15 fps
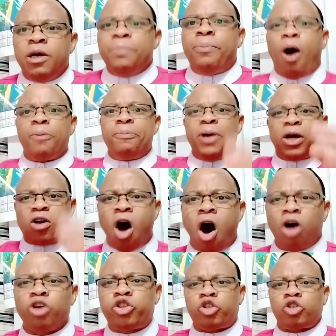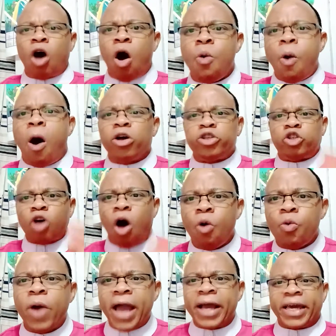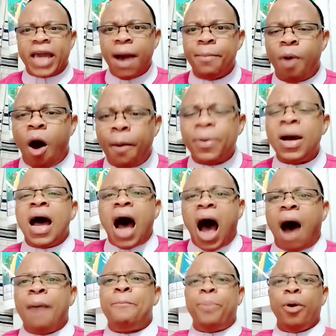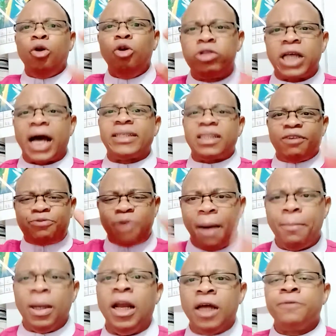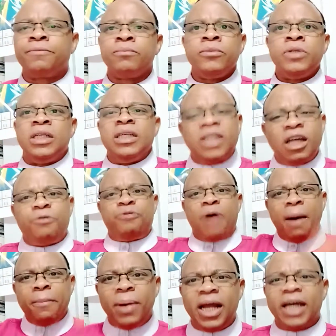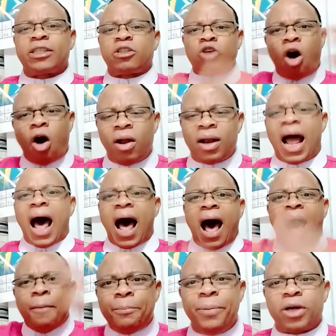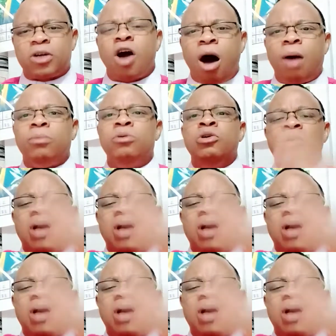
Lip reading: But because someone somewhere came up and polluted the family turned and become